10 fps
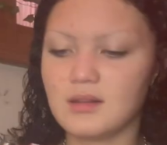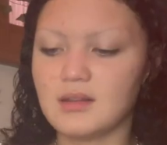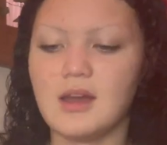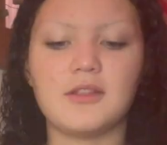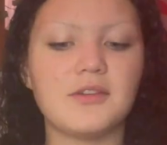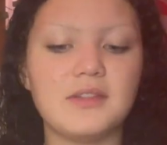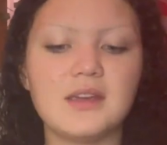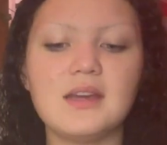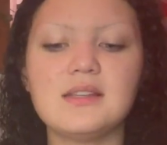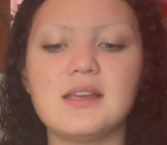the other
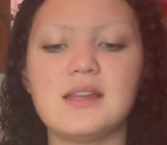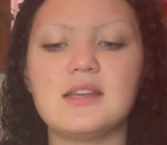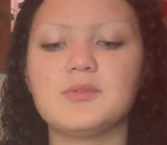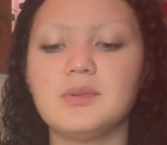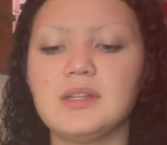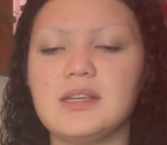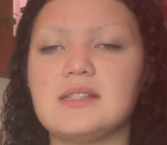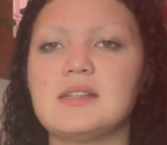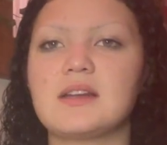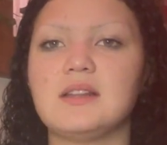thing is it is really
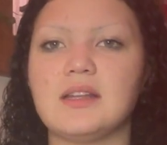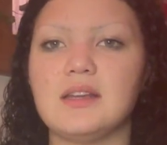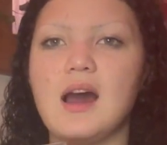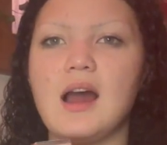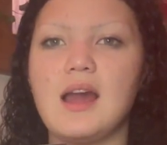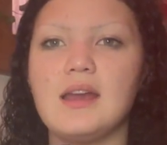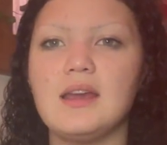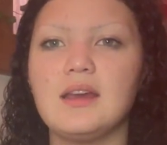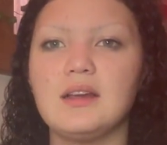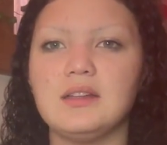easy to clean.
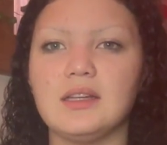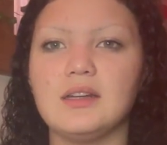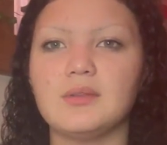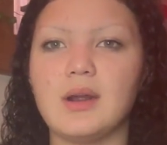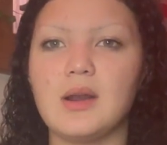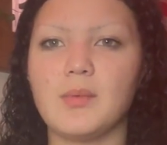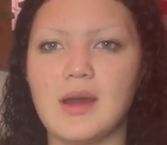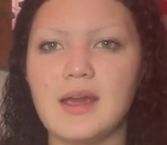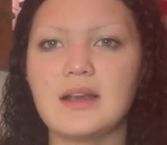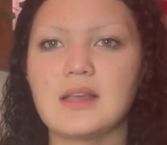I cleaned it right
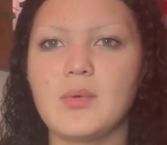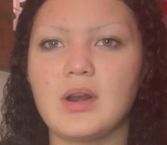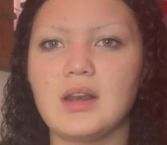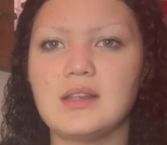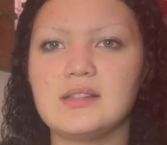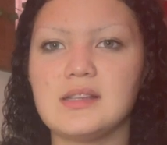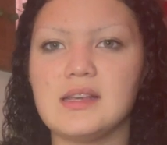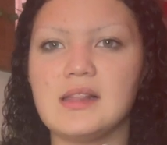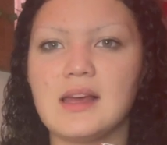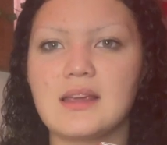away because I wanted to
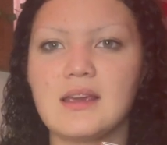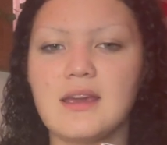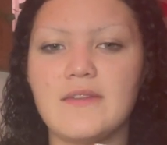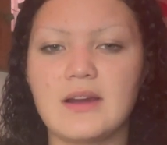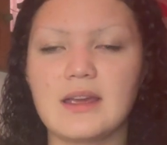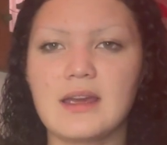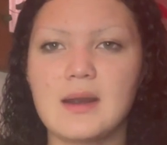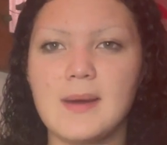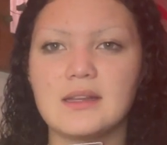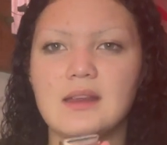see, like, if I could get
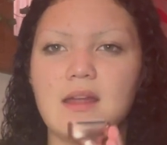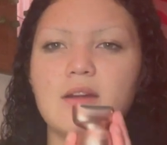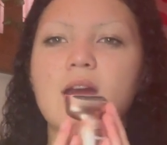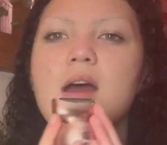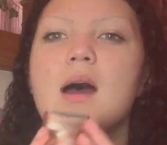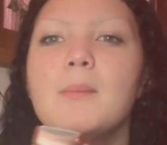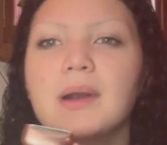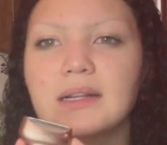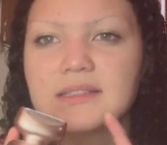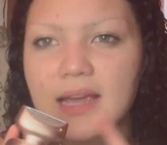it back together.
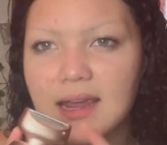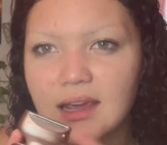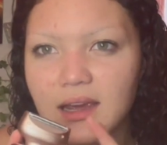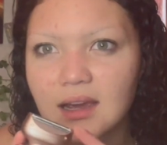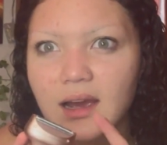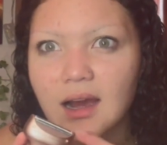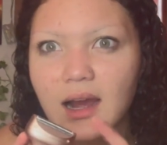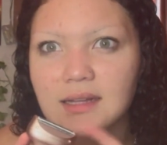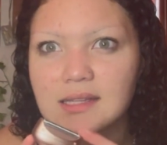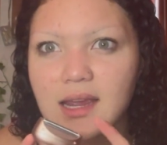But I take
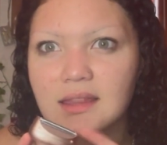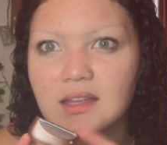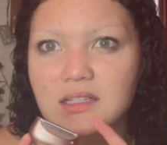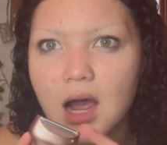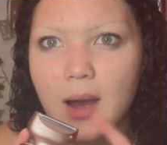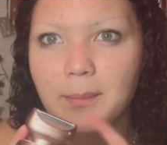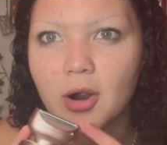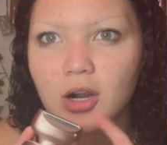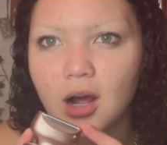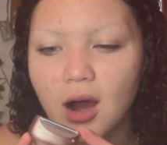the top
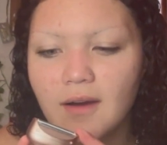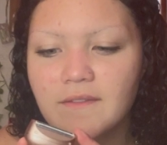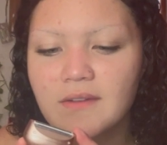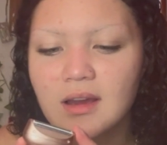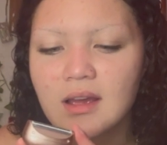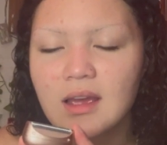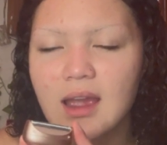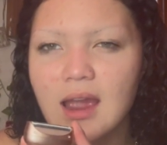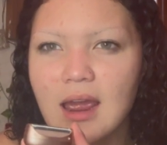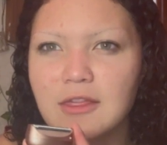part off
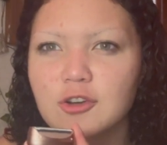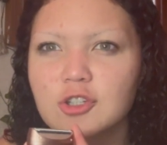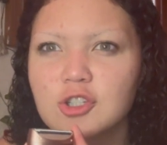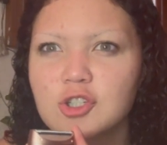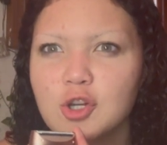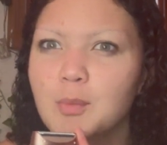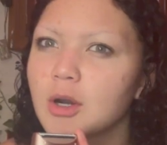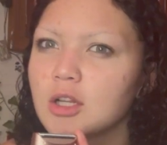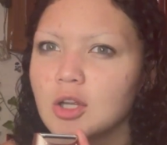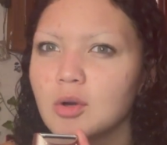and there's
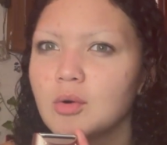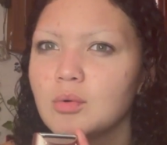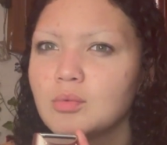super glue.